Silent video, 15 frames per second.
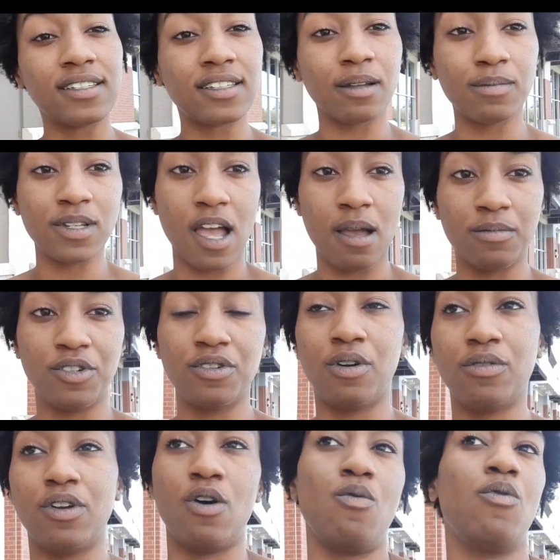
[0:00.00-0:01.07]
Sometimes you
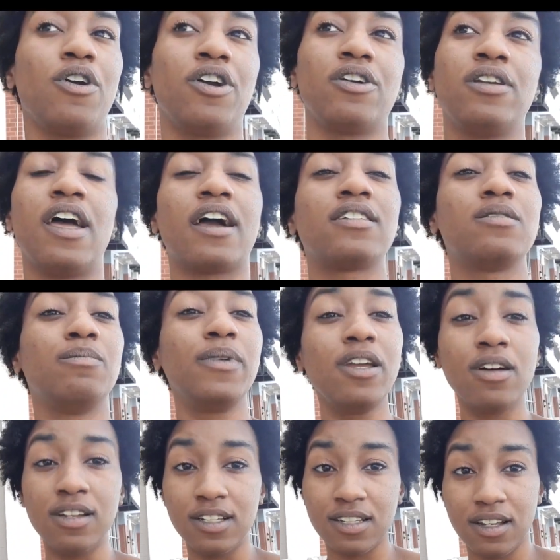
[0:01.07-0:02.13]
don't know where your next
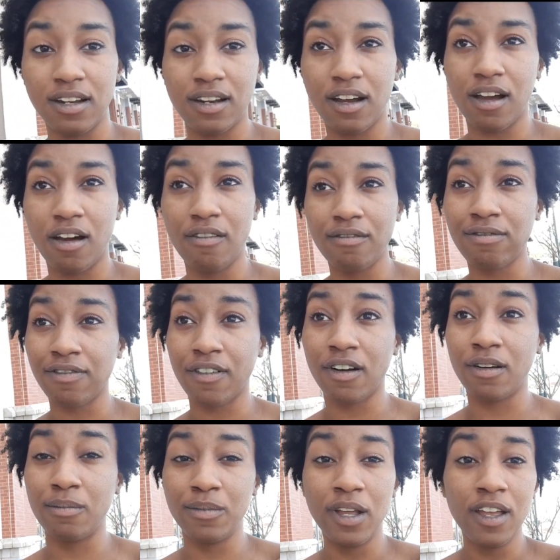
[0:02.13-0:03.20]
meal is going to come
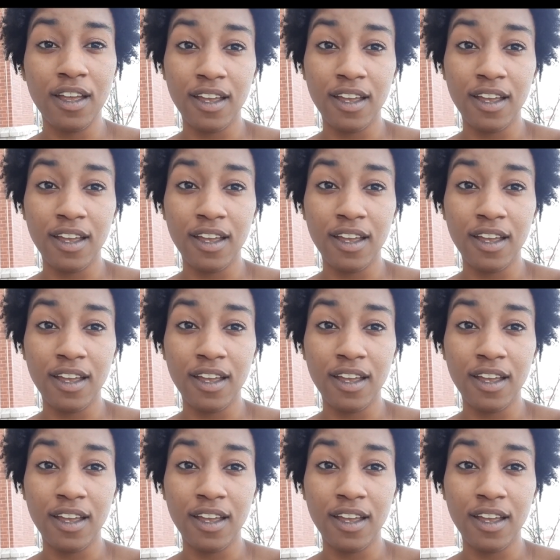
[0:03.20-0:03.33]
from.